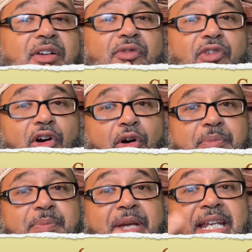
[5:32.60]

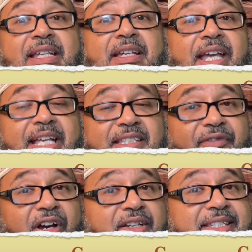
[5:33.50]
verb, meaning it's a
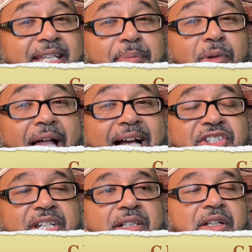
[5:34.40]
very simple
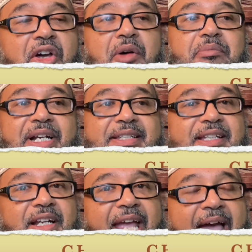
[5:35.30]
action, but it's
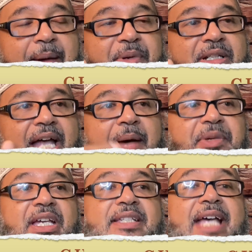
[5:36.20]
going to happen not
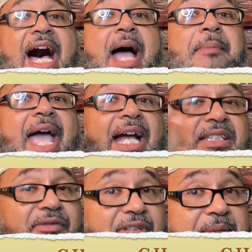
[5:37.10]
because I'm
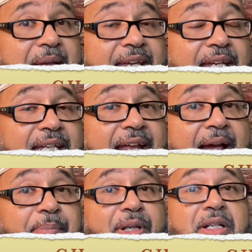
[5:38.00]
actively making it
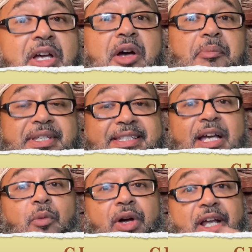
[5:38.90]
happen, but
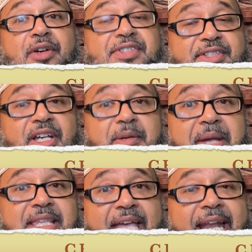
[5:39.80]
someone else is going to
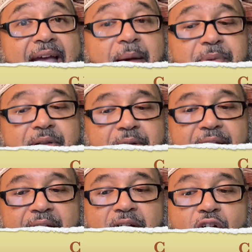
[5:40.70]
make that happen,
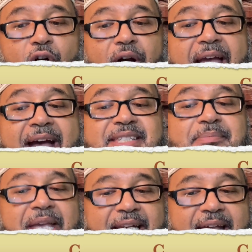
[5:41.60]
okay? Or has
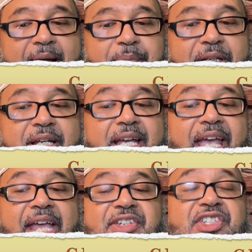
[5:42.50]
made it happen.
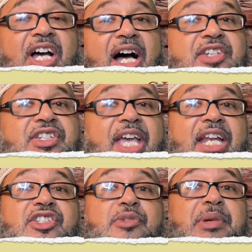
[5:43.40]
And it's
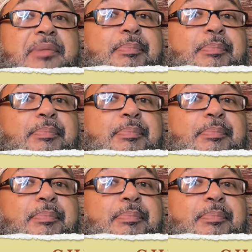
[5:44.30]
conjugated to be